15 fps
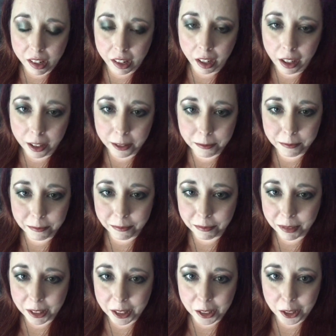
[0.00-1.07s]
yeah,
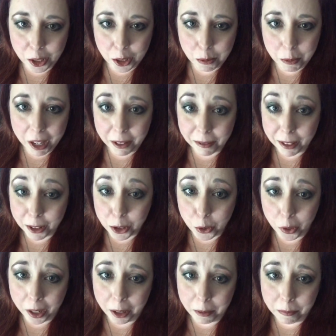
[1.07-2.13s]
it's just me. That's
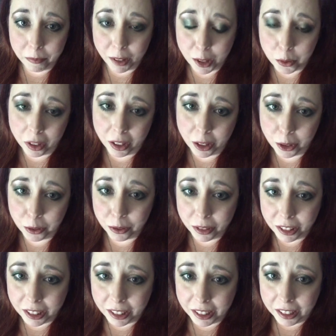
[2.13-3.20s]
who I am. That's what I do.
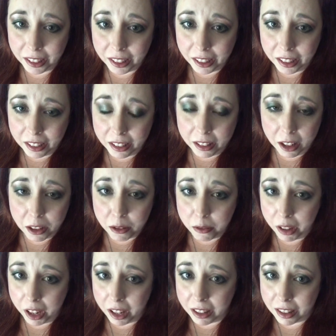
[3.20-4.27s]
Nothing
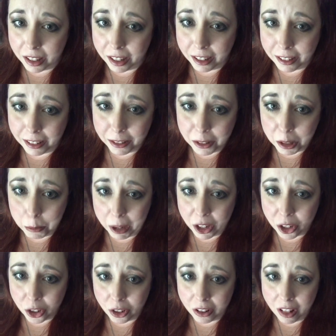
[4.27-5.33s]
fancy, nothing
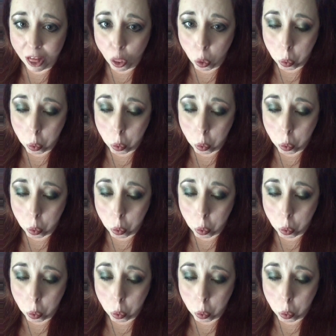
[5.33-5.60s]
special.